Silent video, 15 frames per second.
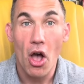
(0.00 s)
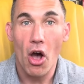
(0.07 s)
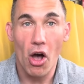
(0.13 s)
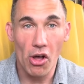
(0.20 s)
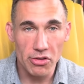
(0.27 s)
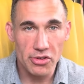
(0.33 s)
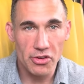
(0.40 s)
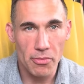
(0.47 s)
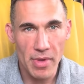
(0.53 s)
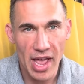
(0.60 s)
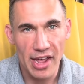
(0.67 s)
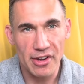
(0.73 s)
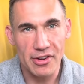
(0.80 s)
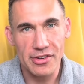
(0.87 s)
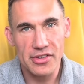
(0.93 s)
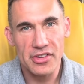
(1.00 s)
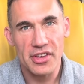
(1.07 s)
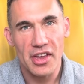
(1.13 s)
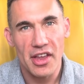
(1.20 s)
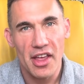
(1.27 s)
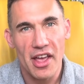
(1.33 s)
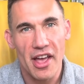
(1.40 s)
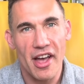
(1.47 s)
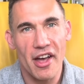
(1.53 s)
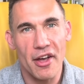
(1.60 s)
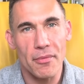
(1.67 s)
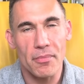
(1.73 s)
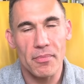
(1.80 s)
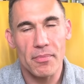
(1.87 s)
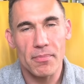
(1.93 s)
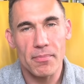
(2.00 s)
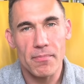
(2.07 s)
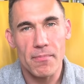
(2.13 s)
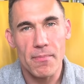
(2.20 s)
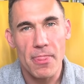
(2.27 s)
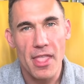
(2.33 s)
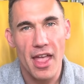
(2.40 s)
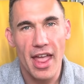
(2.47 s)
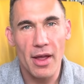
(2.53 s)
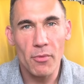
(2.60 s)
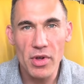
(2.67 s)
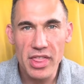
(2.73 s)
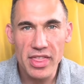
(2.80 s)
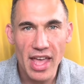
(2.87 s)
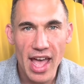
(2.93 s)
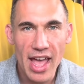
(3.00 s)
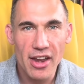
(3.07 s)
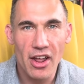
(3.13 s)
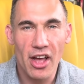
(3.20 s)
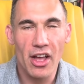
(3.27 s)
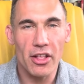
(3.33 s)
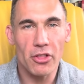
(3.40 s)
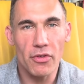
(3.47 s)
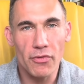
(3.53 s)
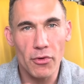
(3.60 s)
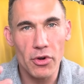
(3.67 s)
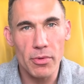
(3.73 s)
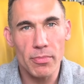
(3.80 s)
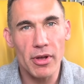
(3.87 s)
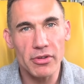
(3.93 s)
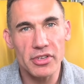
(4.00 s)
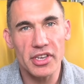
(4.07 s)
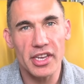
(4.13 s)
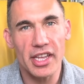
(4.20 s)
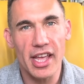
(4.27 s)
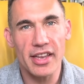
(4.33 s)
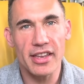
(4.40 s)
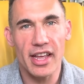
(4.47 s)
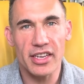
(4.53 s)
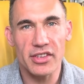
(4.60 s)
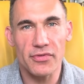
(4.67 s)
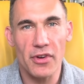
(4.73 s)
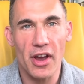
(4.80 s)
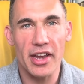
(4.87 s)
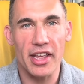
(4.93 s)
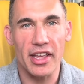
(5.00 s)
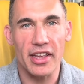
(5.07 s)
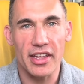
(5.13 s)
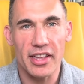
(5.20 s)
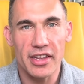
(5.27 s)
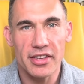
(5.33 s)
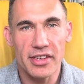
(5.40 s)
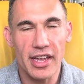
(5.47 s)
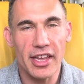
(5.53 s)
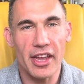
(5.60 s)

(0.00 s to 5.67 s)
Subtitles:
also matters. And with that, I look forward to posting again next Friday. Take